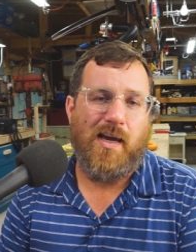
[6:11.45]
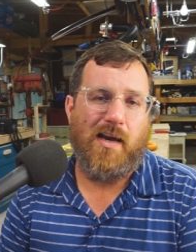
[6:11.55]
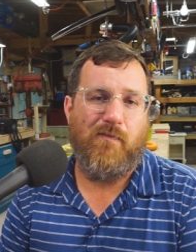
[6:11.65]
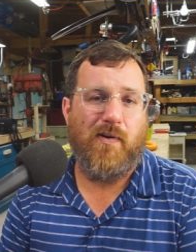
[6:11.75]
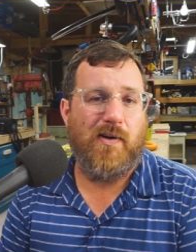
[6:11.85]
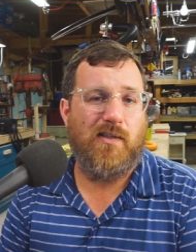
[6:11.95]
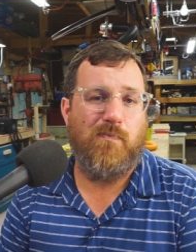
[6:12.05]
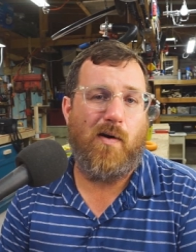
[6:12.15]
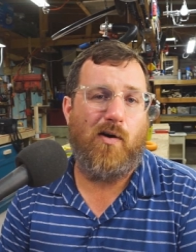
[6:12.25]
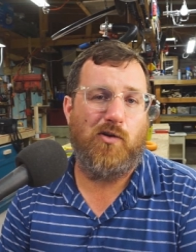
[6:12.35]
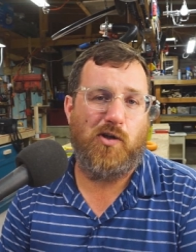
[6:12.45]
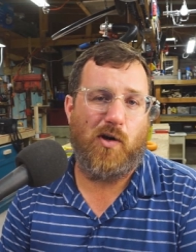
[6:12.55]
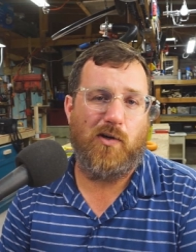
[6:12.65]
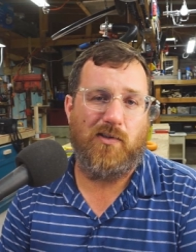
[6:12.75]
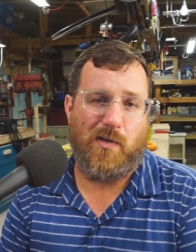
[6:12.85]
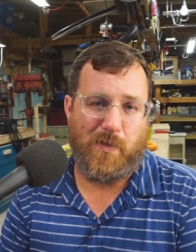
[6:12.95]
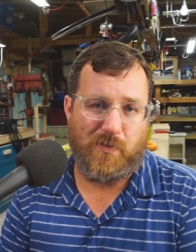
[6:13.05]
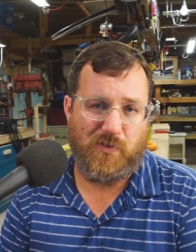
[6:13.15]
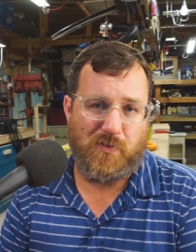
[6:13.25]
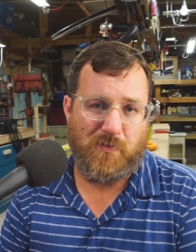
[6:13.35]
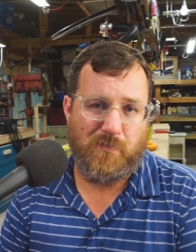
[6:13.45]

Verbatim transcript: and very small charge limits.